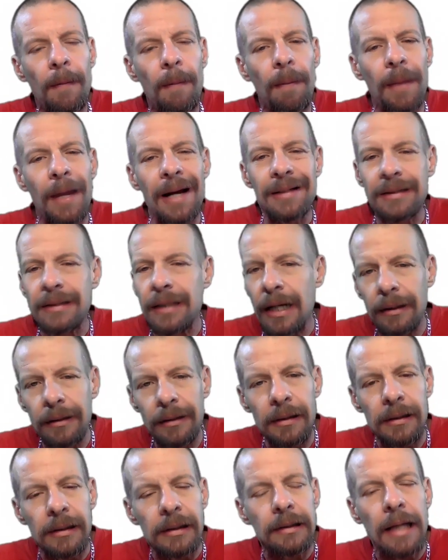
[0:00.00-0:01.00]
That's not
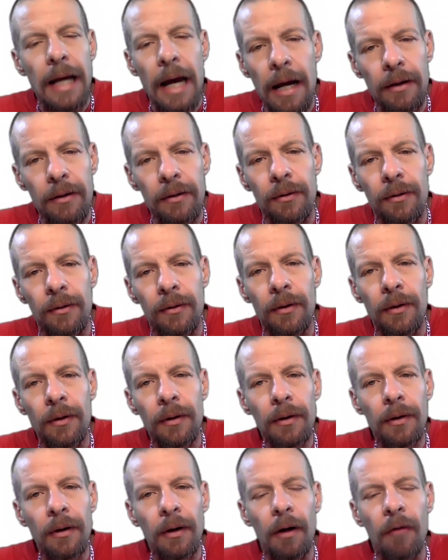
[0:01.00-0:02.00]
the standard
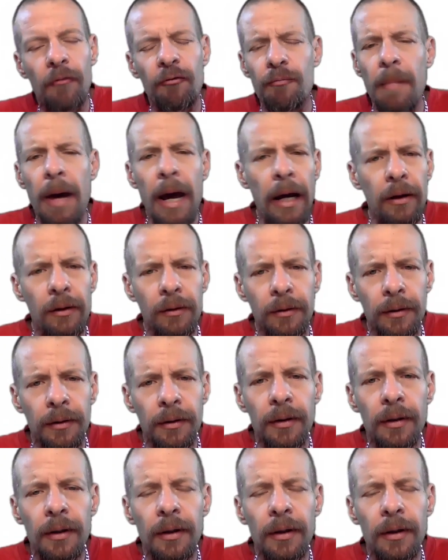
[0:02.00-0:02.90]
of manhood.